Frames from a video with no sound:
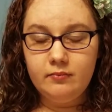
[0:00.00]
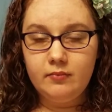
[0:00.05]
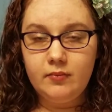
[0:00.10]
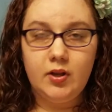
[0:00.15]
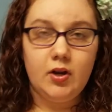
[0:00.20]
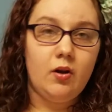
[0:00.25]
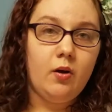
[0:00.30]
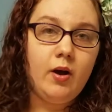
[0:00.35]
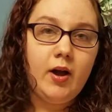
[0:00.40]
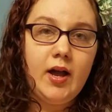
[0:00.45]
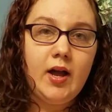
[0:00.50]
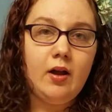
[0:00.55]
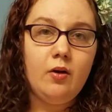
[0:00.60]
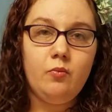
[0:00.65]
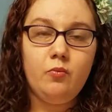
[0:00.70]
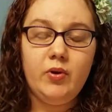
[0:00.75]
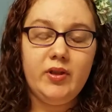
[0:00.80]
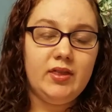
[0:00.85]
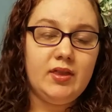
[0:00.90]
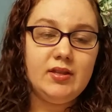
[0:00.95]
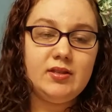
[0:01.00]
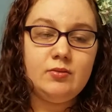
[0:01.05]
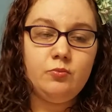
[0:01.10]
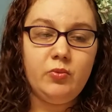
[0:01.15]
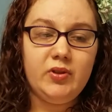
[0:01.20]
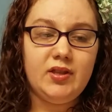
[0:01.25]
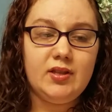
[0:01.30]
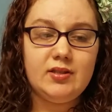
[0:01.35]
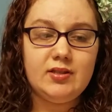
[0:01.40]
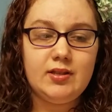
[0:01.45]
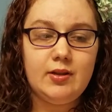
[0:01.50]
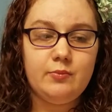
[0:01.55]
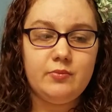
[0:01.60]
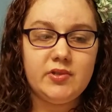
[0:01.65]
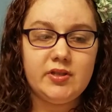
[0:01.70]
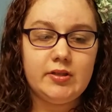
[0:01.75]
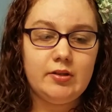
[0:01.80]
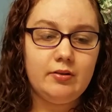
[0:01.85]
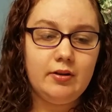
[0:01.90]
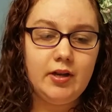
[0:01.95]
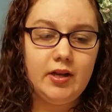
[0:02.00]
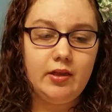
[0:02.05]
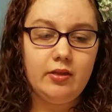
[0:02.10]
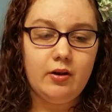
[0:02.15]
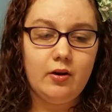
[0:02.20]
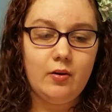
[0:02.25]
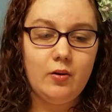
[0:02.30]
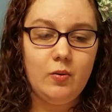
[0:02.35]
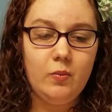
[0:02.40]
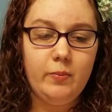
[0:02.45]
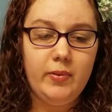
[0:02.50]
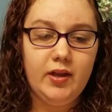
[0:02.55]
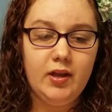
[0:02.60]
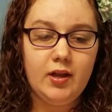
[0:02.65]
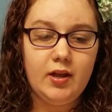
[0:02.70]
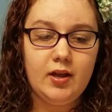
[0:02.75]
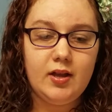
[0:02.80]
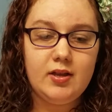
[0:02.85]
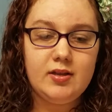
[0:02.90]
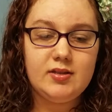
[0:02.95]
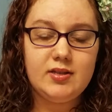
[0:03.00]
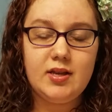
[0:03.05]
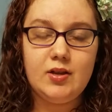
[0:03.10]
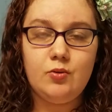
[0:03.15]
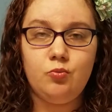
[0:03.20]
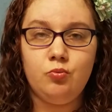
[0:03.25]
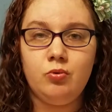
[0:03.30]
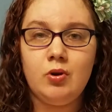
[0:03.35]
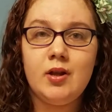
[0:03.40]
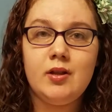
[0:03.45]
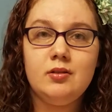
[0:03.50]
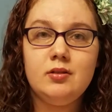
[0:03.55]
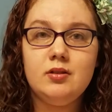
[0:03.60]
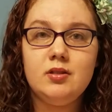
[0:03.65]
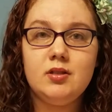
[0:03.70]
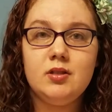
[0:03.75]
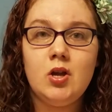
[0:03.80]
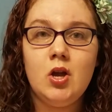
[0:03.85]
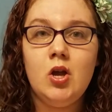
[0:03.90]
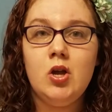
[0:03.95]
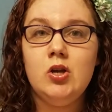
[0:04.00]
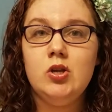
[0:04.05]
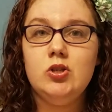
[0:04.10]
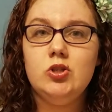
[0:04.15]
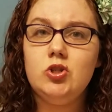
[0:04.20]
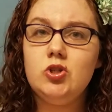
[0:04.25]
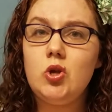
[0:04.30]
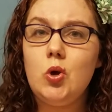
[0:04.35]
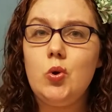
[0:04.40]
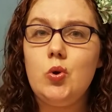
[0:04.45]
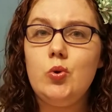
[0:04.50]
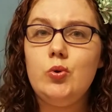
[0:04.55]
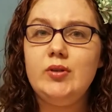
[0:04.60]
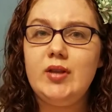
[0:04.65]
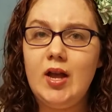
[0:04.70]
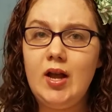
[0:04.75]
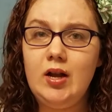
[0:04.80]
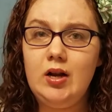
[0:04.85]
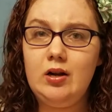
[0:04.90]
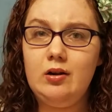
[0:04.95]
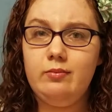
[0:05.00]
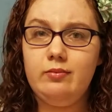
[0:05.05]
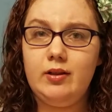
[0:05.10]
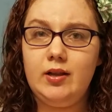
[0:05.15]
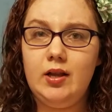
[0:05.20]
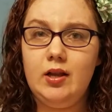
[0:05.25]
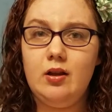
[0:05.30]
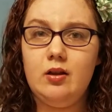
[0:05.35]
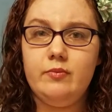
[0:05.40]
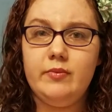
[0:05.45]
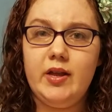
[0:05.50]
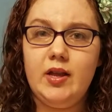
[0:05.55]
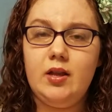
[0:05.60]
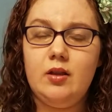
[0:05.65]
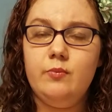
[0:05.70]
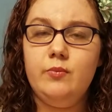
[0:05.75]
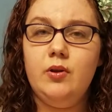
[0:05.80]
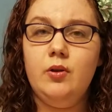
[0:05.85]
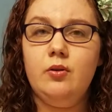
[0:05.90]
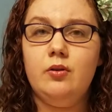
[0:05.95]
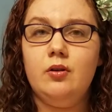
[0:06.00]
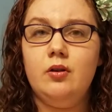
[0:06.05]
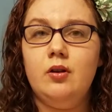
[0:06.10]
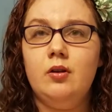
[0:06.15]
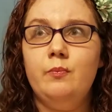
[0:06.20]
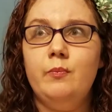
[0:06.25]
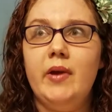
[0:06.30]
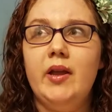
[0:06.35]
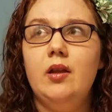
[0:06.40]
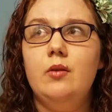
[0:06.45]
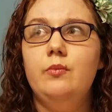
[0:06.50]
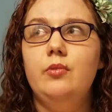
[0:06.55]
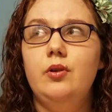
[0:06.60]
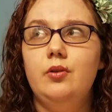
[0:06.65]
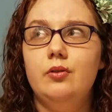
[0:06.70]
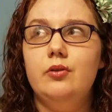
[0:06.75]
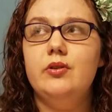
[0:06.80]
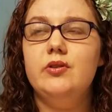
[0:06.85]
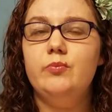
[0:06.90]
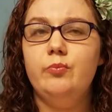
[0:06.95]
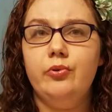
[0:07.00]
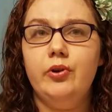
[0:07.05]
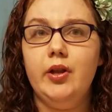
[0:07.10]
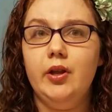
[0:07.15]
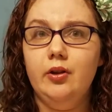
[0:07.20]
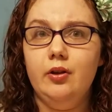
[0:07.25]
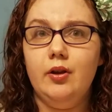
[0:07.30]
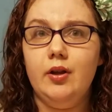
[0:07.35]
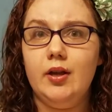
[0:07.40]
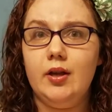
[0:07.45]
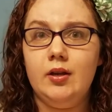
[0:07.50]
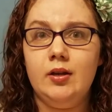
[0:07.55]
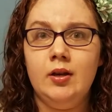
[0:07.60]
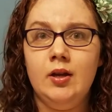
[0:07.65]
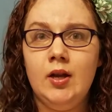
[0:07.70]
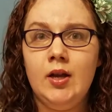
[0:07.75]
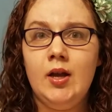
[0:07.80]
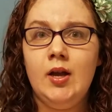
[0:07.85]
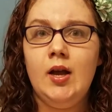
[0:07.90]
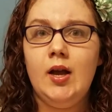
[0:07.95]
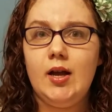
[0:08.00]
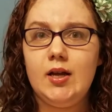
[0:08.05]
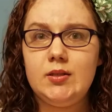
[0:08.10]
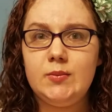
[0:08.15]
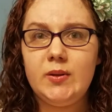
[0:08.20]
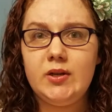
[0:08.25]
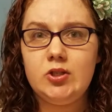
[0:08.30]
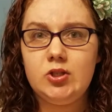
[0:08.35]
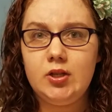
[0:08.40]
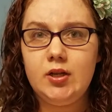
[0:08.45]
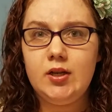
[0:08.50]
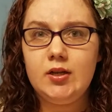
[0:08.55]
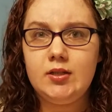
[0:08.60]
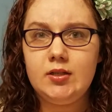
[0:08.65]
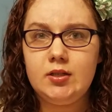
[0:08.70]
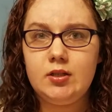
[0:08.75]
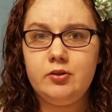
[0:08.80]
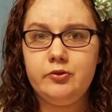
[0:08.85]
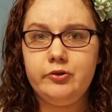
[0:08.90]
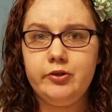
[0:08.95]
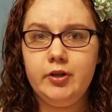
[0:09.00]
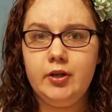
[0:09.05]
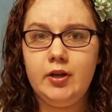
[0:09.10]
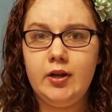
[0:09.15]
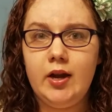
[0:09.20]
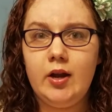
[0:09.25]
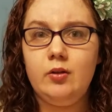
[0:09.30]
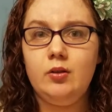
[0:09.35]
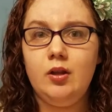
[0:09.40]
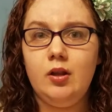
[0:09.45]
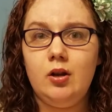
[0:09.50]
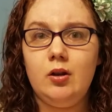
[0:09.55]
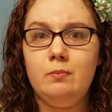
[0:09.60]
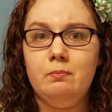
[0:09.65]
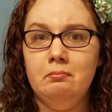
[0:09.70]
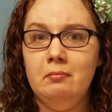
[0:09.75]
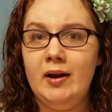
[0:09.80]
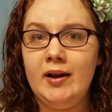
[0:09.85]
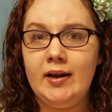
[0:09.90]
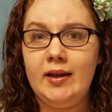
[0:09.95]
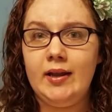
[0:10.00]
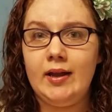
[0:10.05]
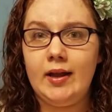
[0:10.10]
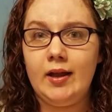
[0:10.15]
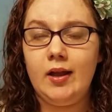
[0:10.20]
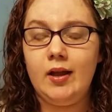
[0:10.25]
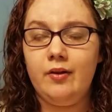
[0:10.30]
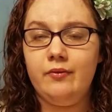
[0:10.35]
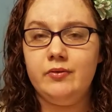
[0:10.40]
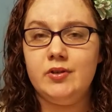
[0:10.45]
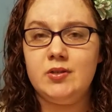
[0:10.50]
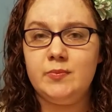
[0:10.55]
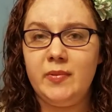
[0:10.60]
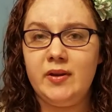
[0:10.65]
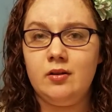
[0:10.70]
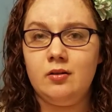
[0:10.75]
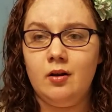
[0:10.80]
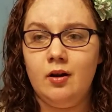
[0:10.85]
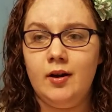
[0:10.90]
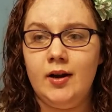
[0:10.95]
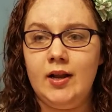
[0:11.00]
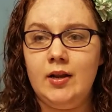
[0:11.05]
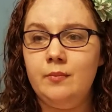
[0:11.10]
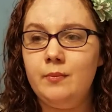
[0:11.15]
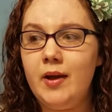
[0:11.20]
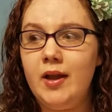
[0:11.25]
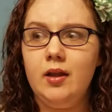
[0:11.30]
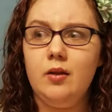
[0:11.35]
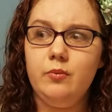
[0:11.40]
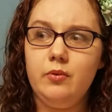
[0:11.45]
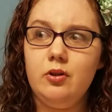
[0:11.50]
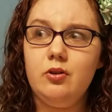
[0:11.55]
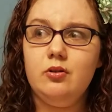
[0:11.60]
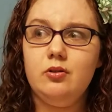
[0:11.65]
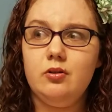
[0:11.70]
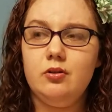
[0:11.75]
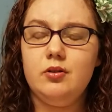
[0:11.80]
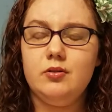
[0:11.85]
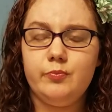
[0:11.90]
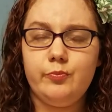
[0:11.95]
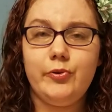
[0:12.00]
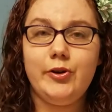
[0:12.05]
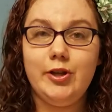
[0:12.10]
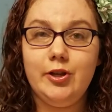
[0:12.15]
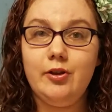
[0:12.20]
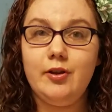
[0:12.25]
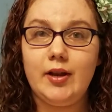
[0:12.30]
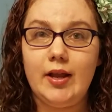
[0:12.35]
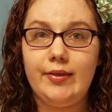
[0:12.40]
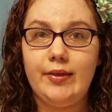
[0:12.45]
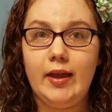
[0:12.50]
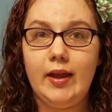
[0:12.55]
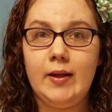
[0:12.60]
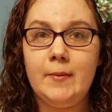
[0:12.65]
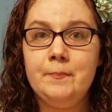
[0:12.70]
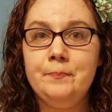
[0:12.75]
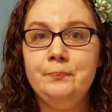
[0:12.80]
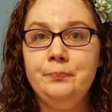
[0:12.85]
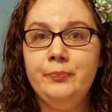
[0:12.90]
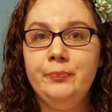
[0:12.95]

You know, uh, with this with the Sims three though, because it runs so terribly on my computer. My computer is pretty good, especially considering how little money I have to spend on it. My computer is pretty good, I think.